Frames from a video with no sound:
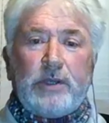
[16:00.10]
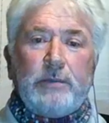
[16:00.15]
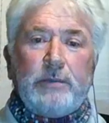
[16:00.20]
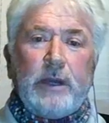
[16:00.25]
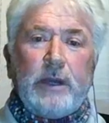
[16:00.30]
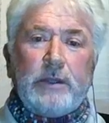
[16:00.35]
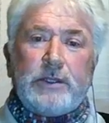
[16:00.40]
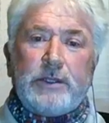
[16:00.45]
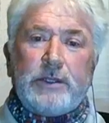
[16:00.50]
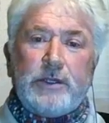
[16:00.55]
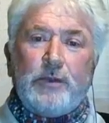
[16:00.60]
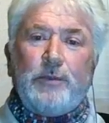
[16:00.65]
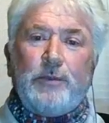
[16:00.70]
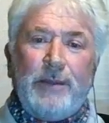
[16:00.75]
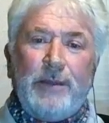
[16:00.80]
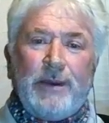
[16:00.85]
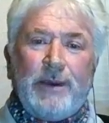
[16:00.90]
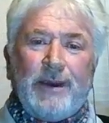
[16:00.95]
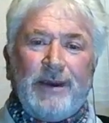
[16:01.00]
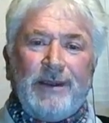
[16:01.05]
you must
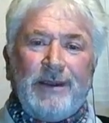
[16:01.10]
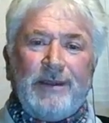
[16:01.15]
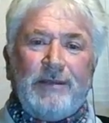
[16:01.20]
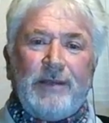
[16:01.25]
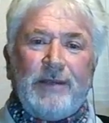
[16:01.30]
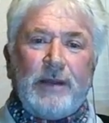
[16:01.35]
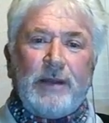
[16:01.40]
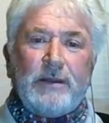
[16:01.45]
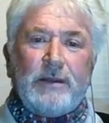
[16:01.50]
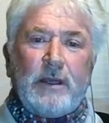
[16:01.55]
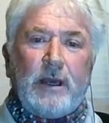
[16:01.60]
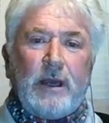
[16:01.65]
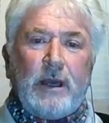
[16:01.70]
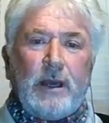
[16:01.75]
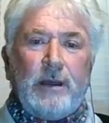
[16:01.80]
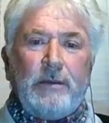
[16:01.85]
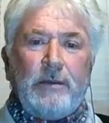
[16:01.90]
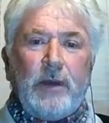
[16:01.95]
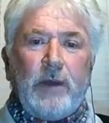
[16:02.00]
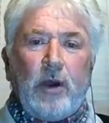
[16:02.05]
remember that
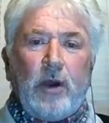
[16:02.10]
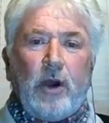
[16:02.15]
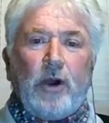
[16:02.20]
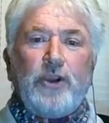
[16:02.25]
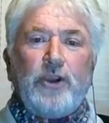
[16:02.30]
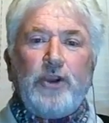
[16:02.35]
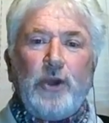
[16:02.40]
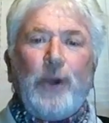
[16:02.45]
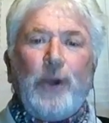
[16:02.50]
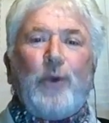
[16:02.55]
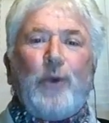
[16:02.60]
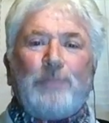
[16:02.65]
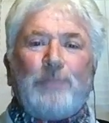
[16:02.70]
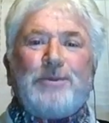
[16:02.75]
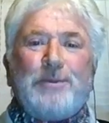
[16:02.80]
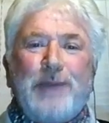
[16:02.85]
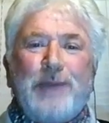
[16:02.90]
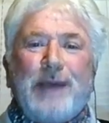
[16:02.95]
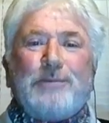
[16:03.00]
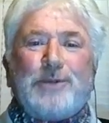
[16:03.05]
are you equipped
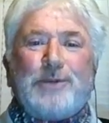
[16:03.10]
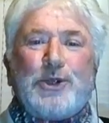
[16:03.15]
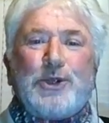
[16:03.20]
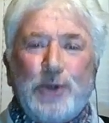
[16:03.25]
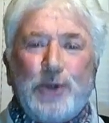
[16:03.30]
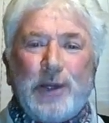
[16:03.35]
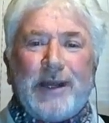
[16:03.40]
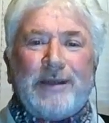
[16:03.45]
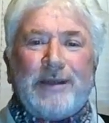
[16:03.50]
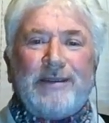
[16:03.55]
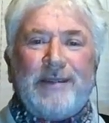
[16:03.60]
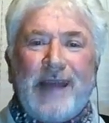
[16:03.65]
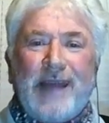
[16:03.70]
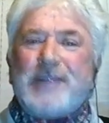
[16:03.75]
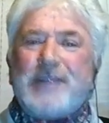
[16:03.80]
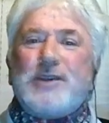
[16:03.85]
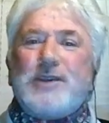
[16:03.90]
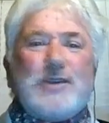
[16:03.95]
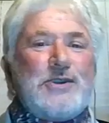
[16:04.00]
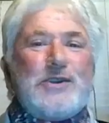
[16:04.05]
to be able to do it?
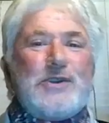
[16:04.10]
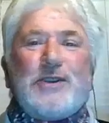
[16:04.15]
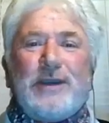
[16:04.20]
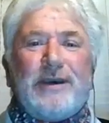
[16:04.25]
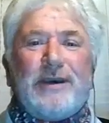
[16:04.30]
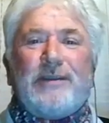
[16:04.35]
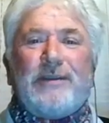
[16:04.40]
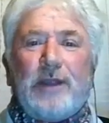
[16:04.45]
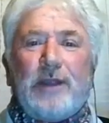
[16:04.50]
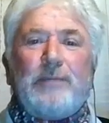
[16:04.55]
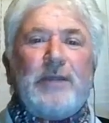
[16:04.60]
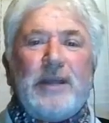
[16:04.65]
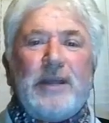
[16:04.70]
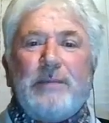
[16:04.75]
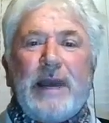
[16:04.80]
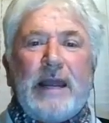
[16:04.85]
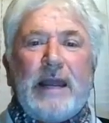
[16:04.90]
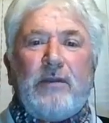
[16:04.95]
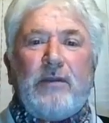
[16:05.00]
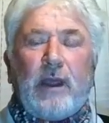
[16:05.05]
That is the
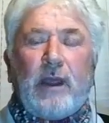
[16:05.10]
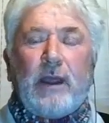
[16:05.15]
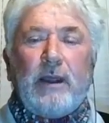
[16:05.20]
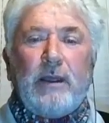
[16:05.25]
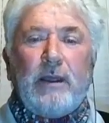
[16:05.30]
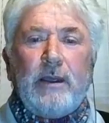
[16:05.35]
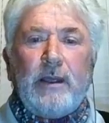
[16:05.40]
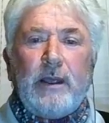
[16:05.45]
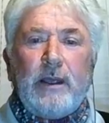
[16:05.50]
main thing.